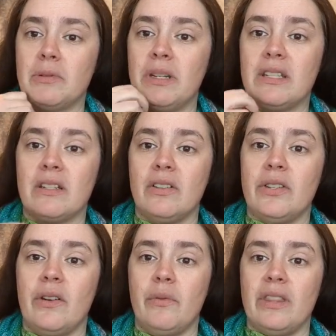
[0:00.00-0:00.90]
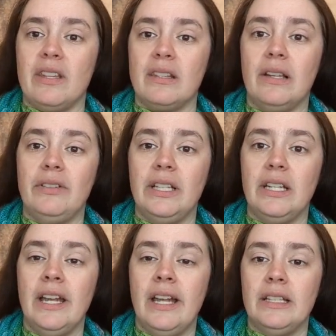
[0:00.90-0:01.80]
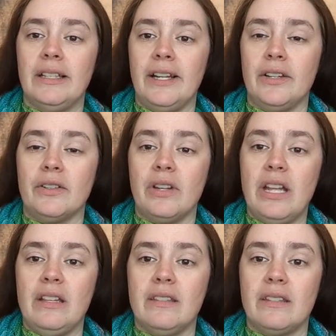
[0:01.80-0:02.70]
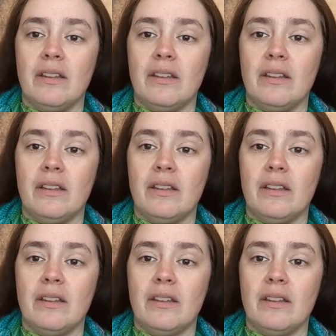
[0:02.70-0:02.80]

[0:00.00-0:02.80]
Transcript: but it starts off with these lovely lighter greens